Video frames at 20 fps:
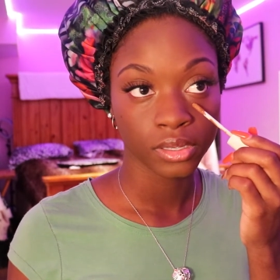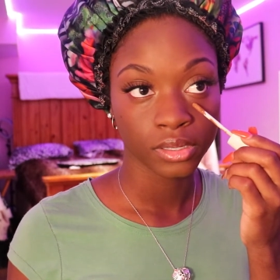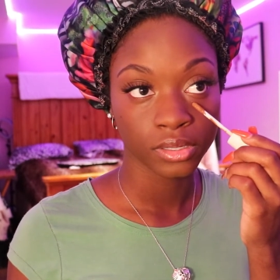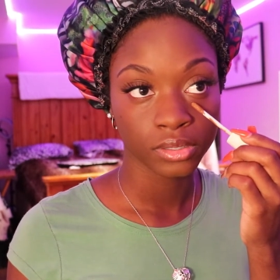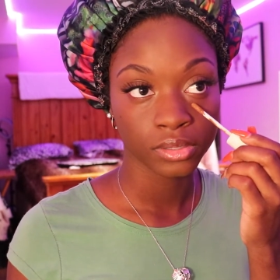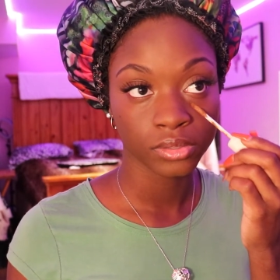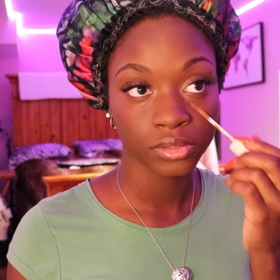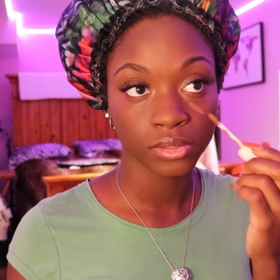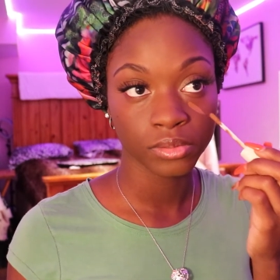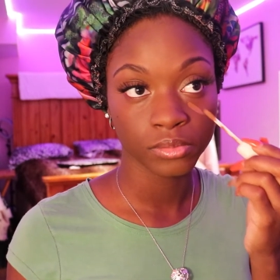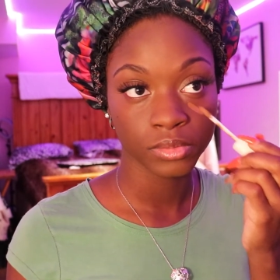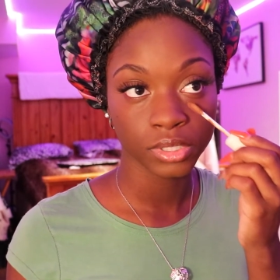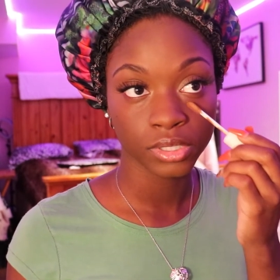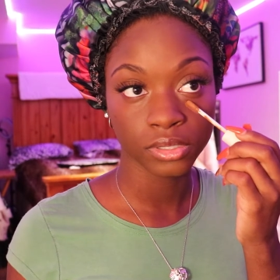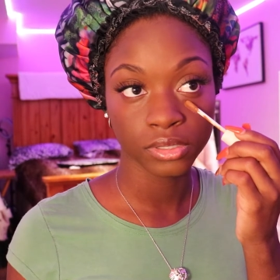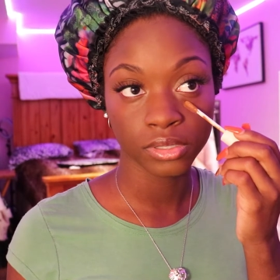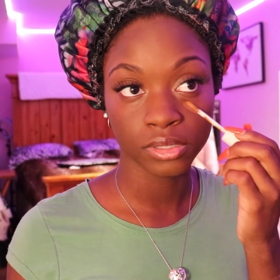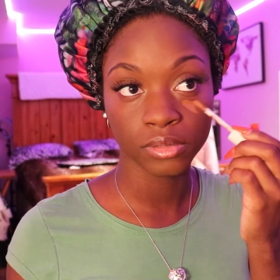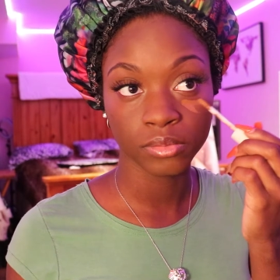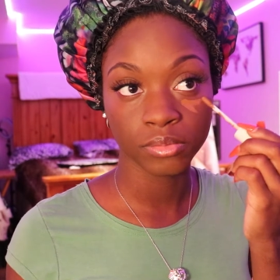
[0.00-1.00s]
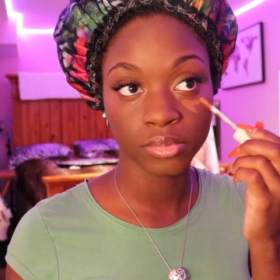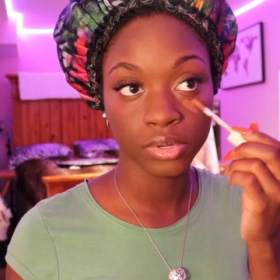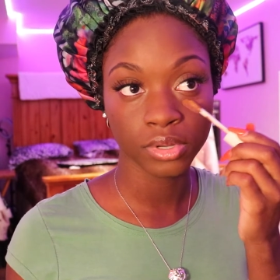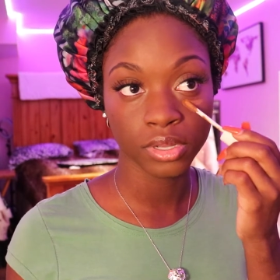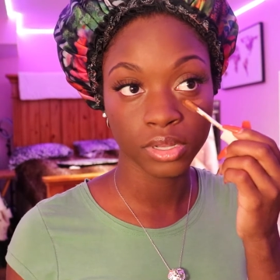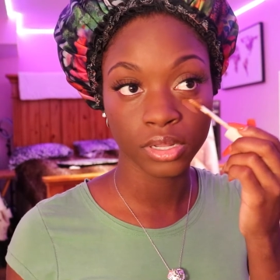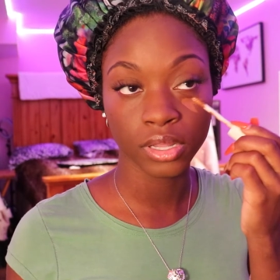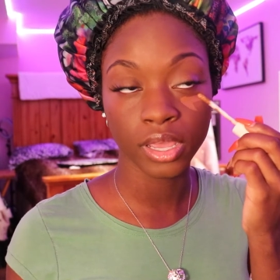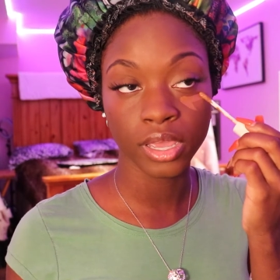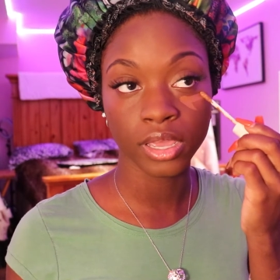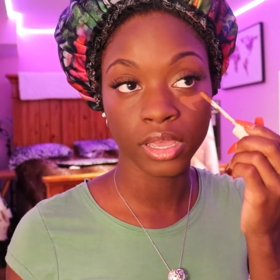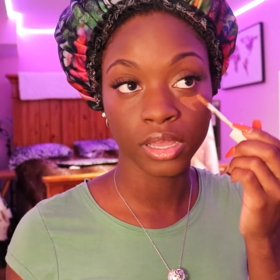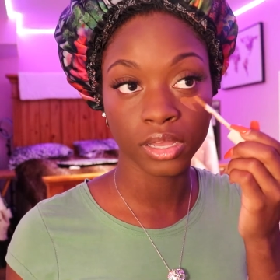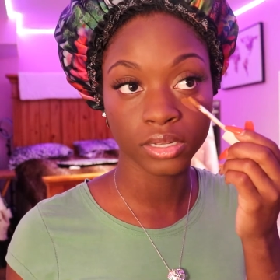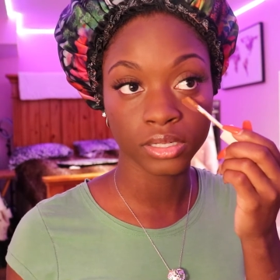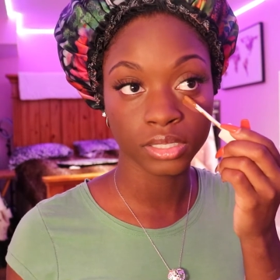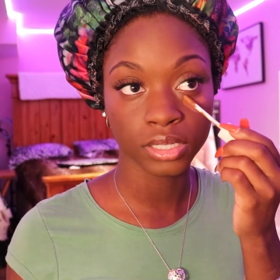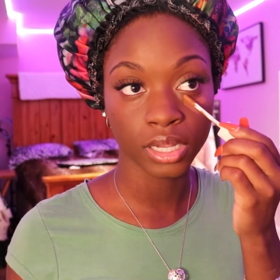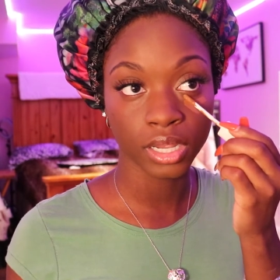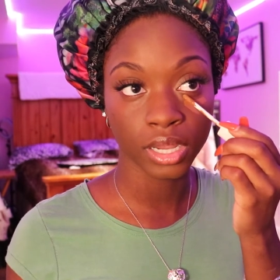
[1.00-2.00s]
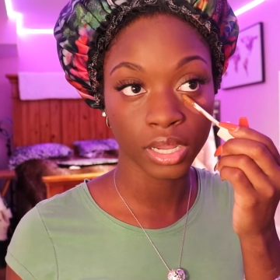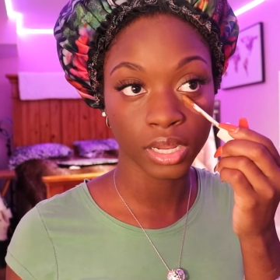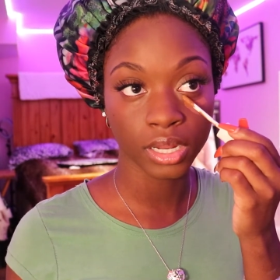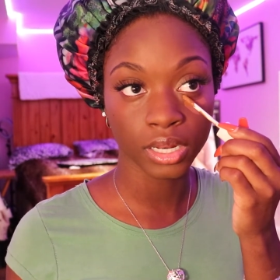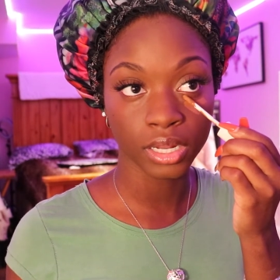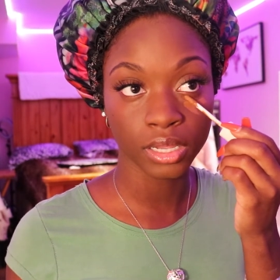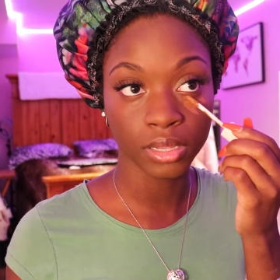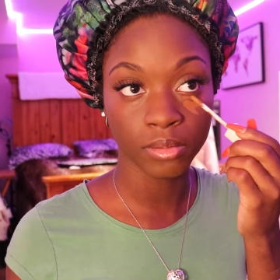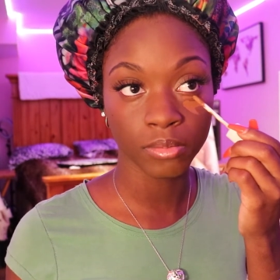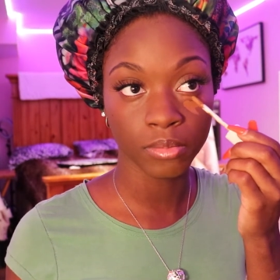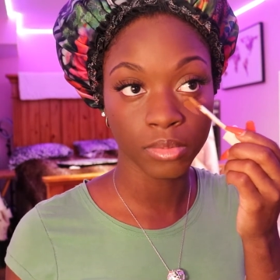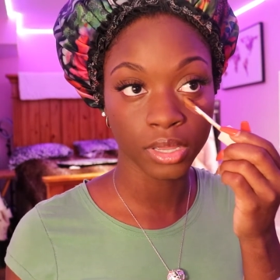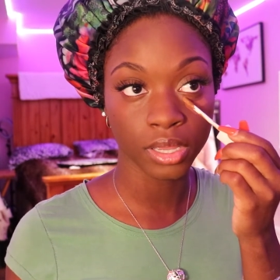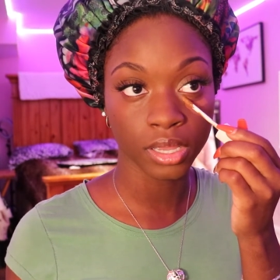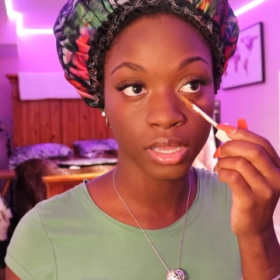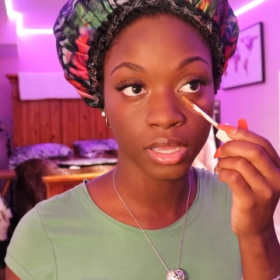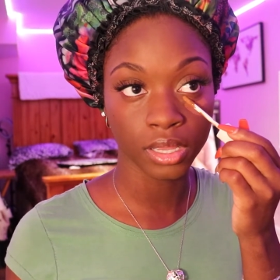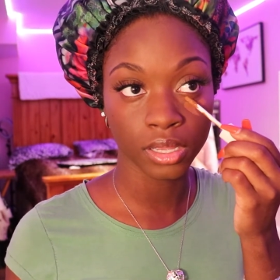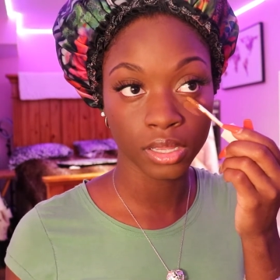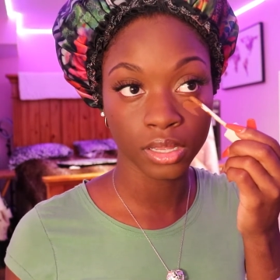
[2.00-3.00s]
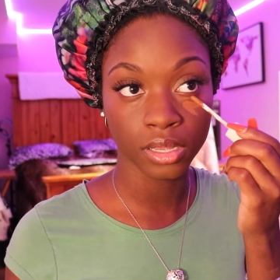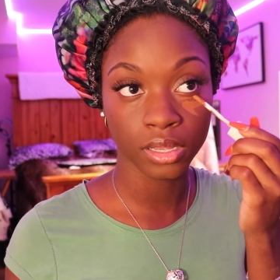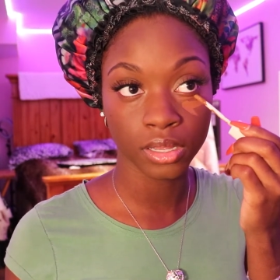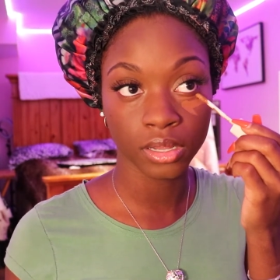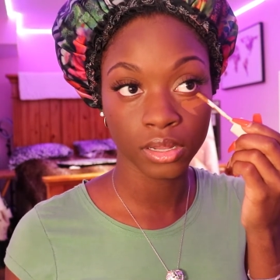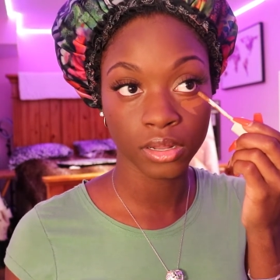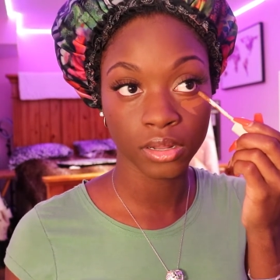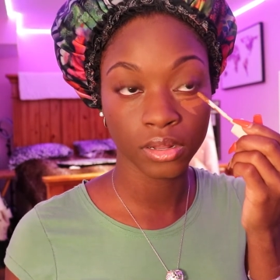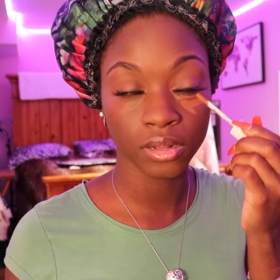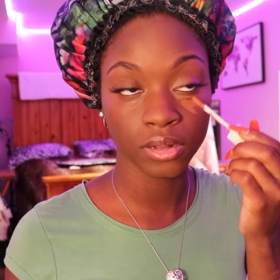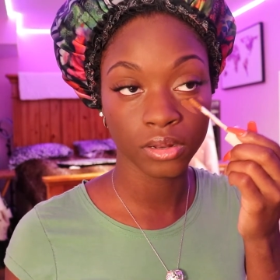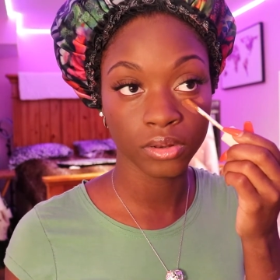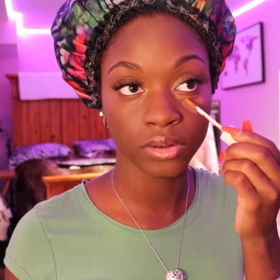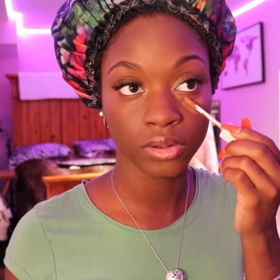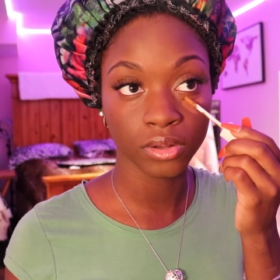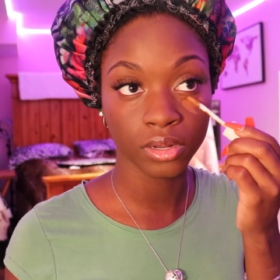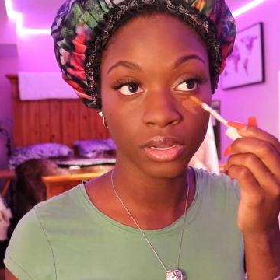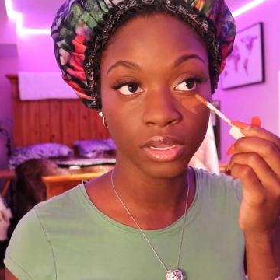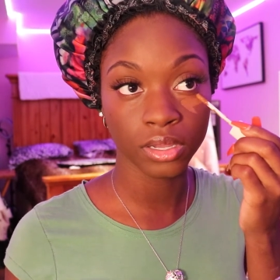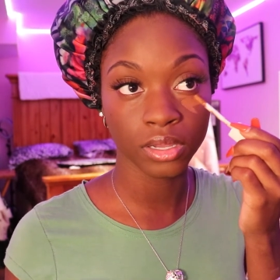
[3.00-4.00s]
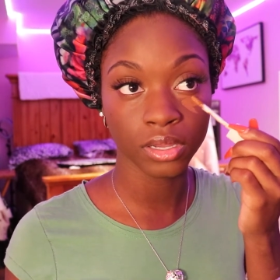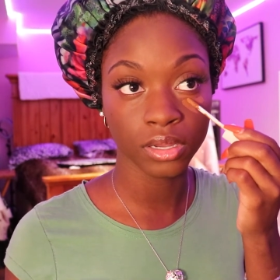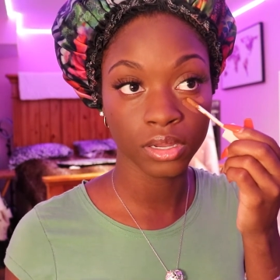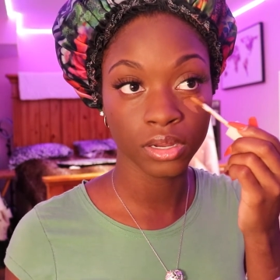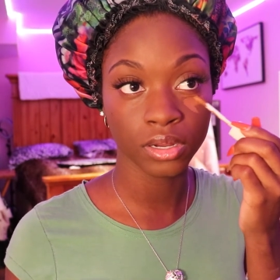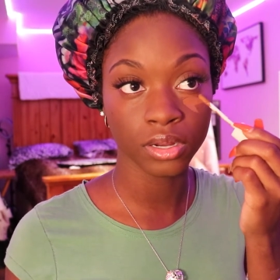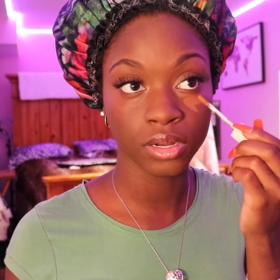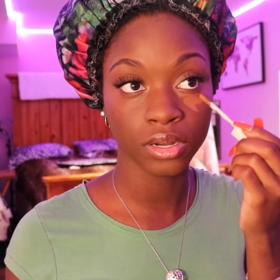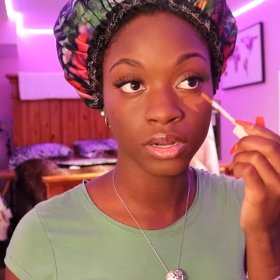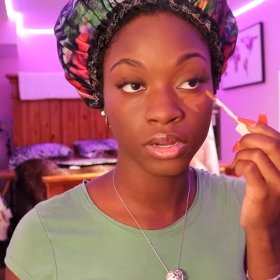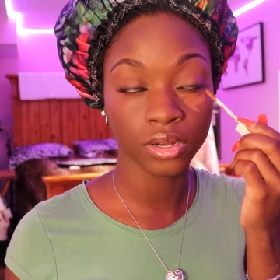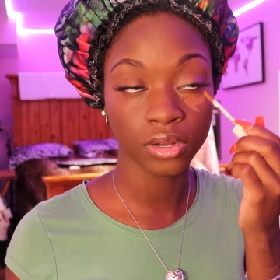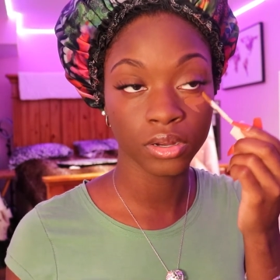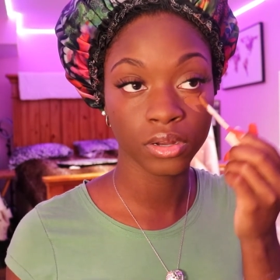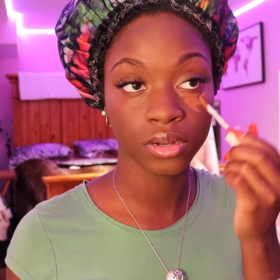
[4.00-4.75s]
so I'm just gonna put like a tiny bit under here,